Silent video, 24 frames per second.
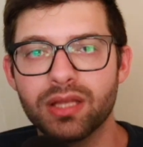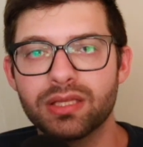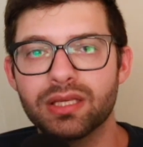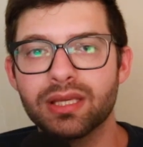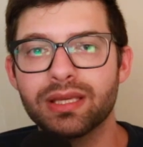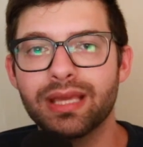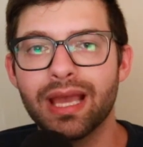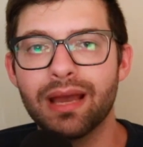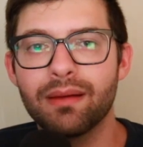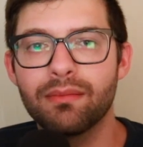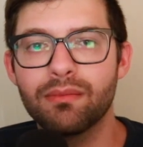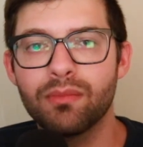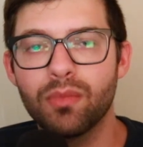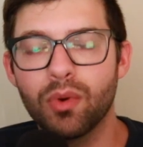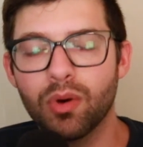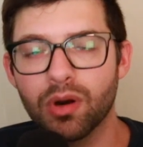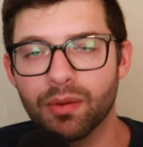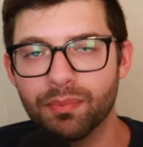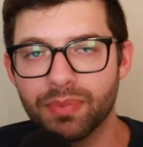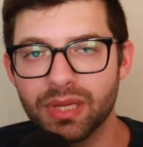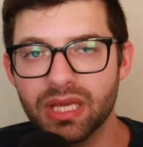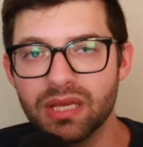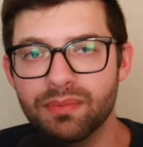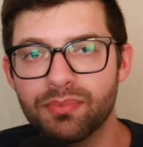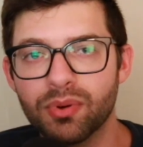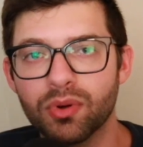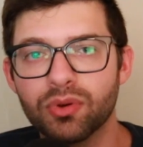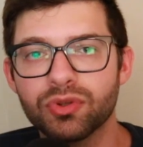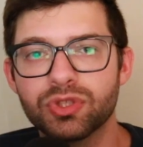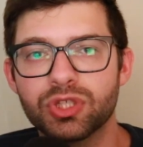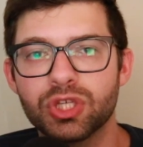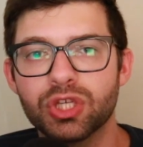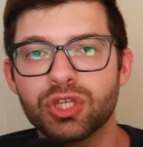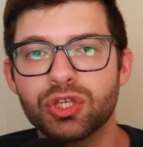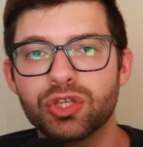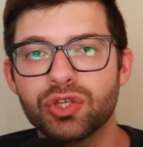to get more people
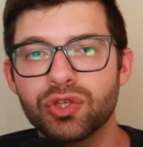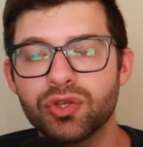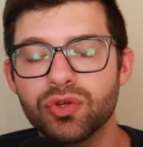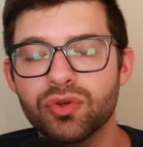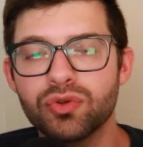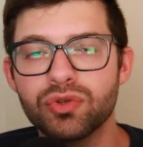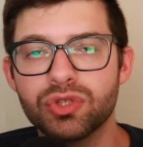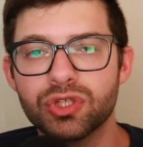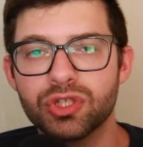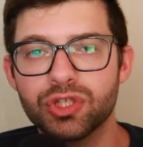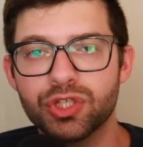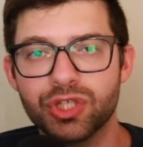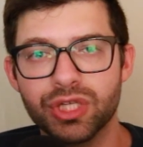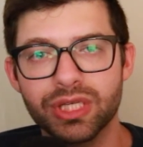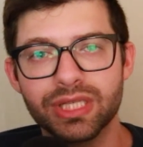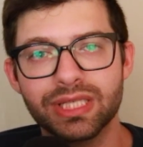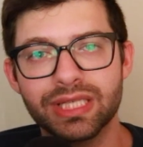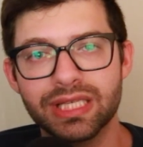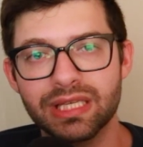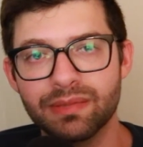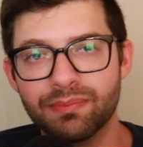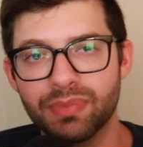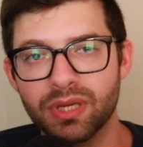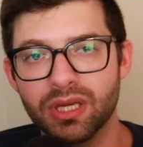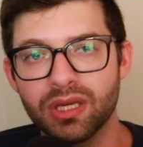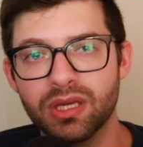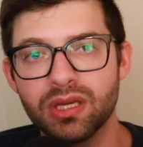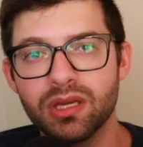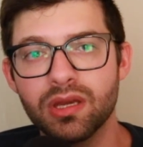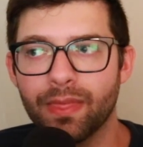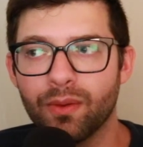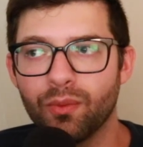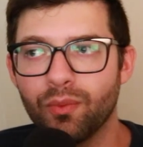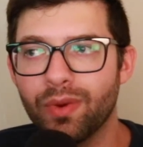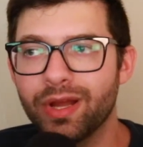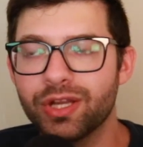to use
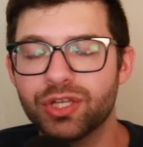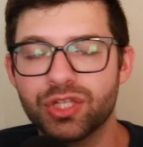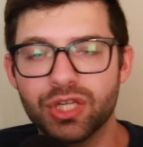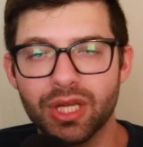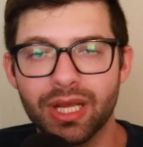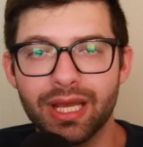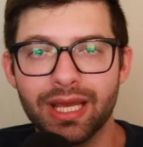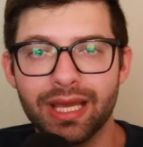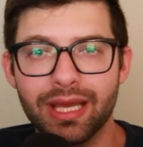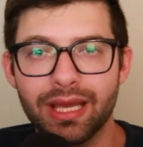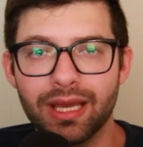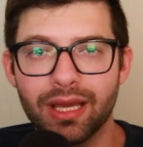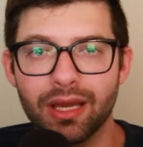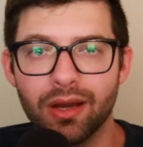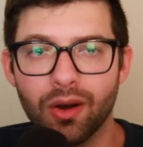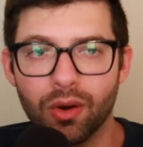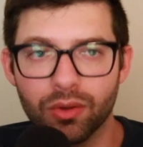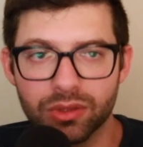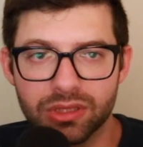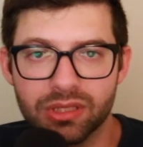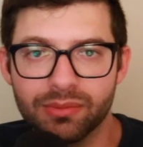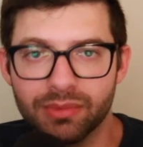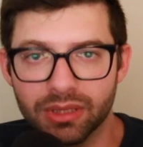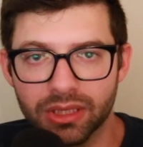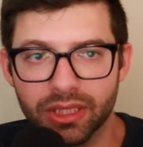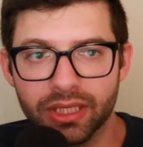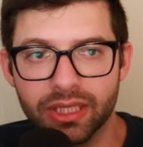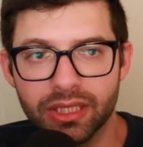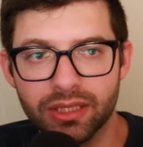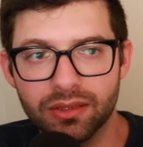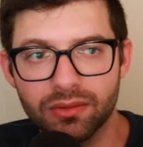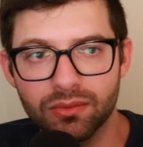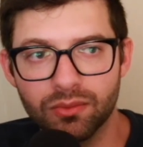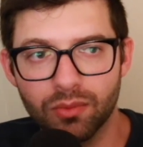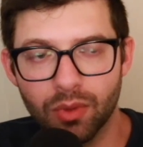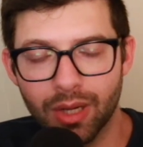GCP, which
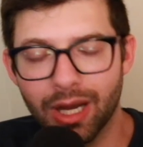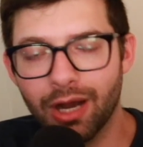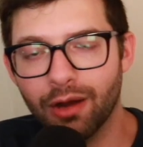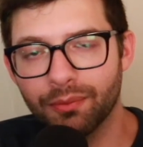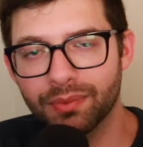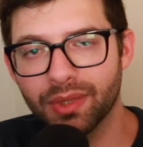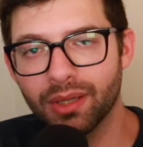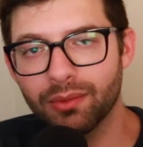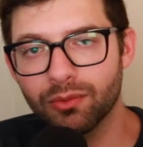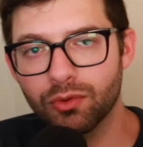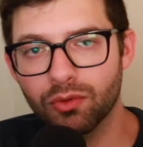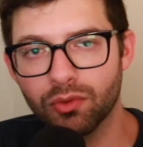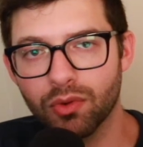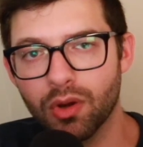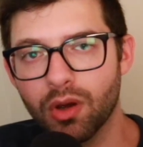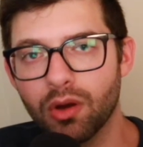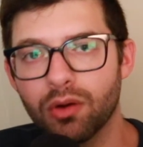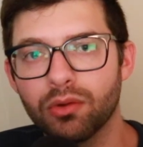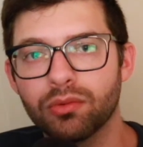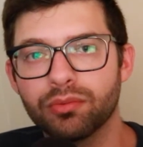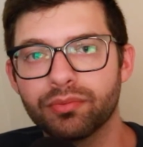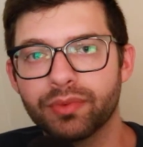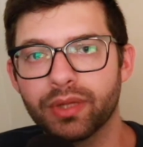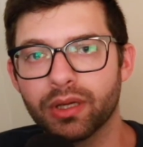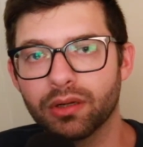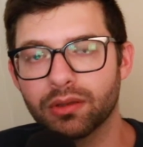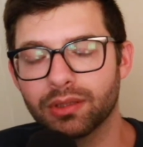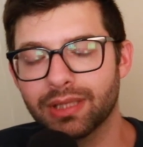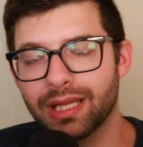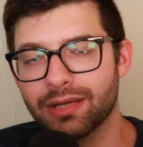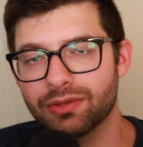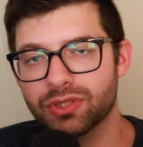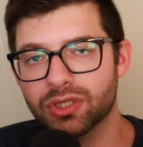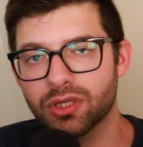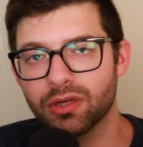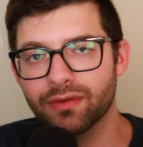ultimately will help them grow their
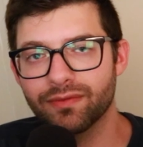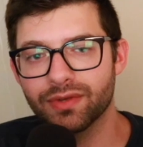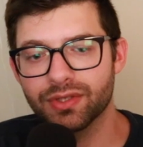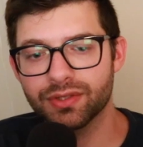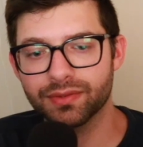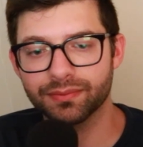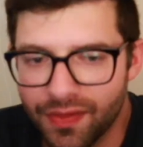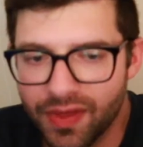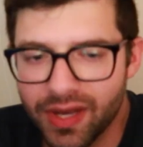cloud service.